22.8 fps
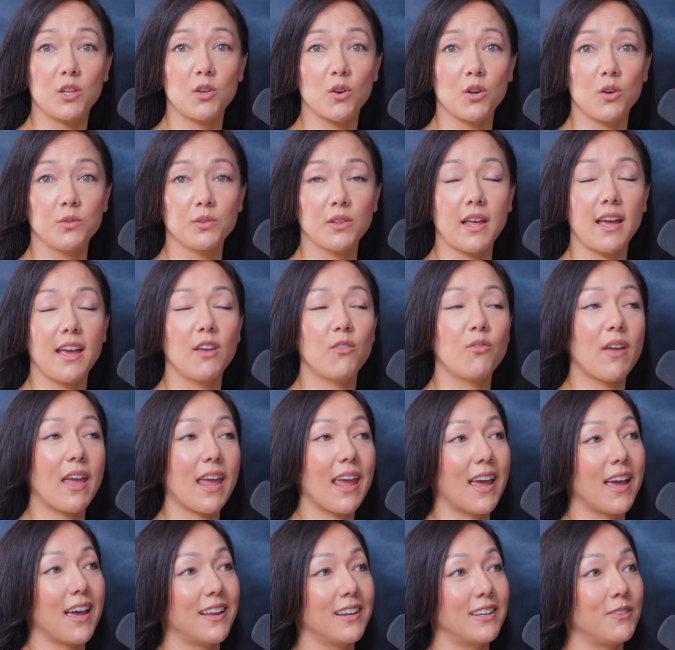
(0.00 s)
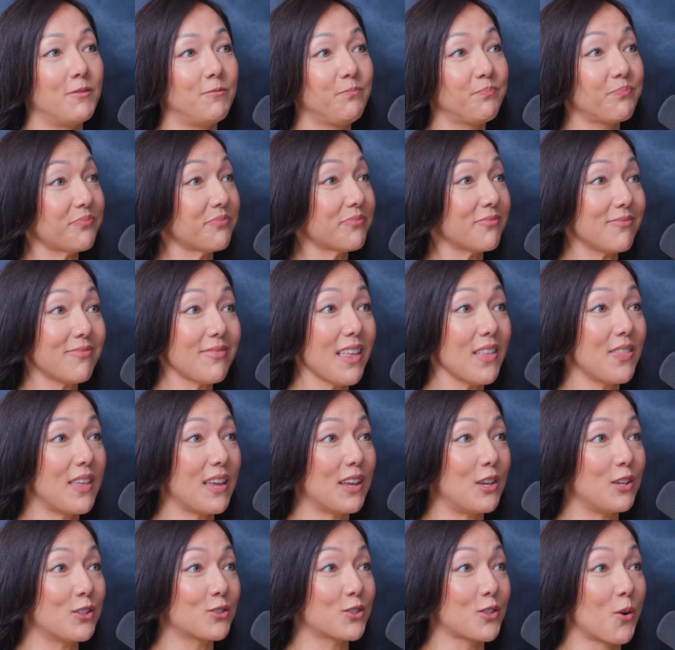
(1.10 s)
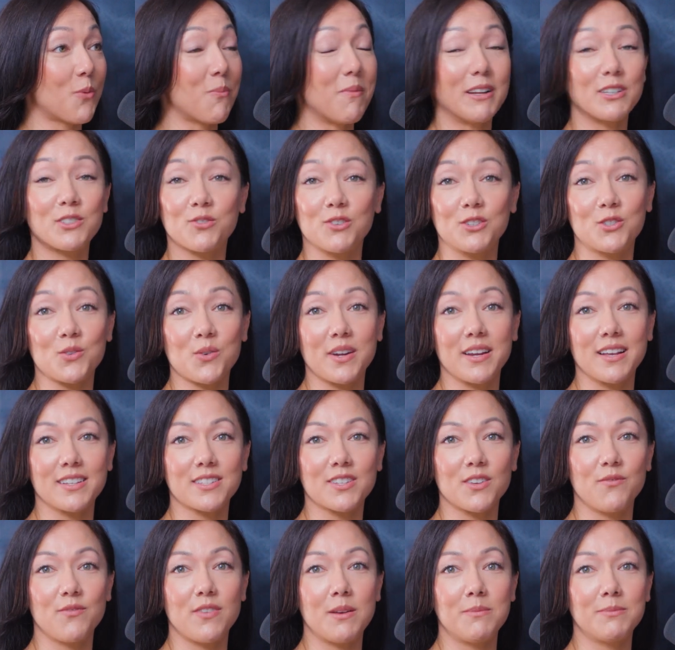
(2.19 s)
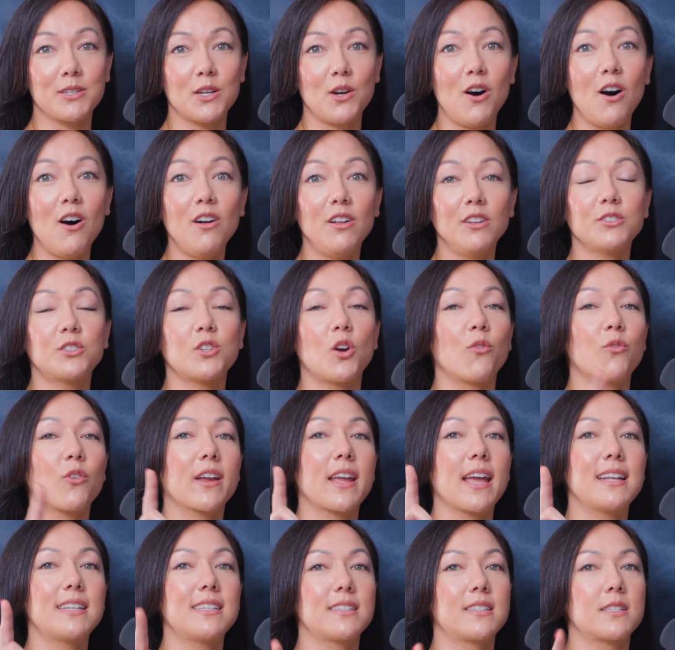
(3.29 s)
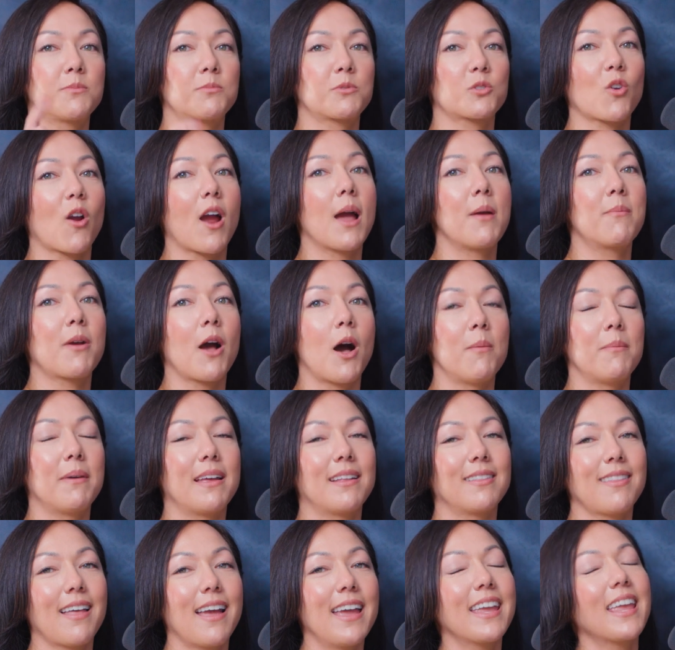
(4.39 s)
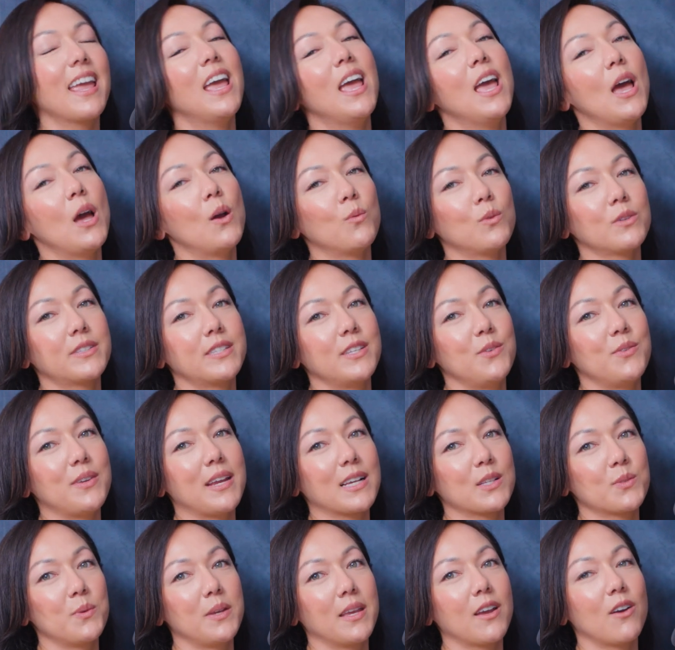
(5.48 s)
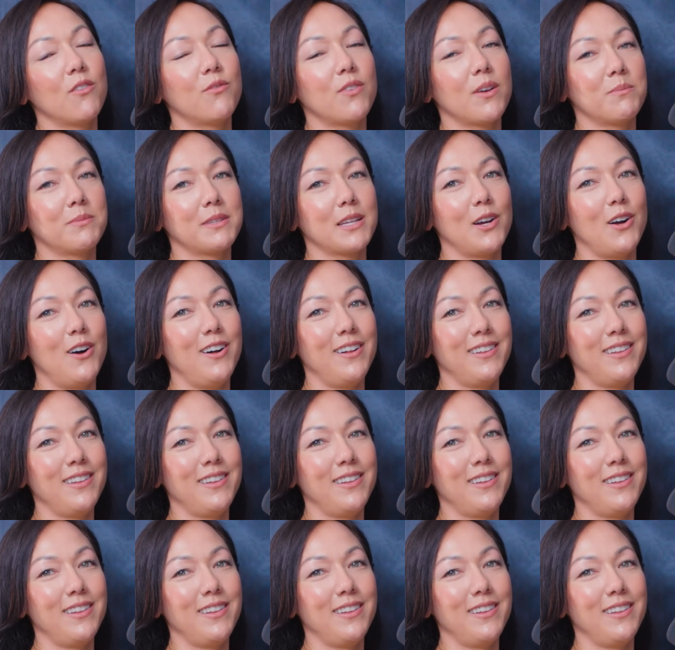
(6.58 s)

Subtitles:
in your own life, and thank you so much for joining us on Femtell All. Don't forget to subscribe, comment, and like, and we'll see you next week on Femtell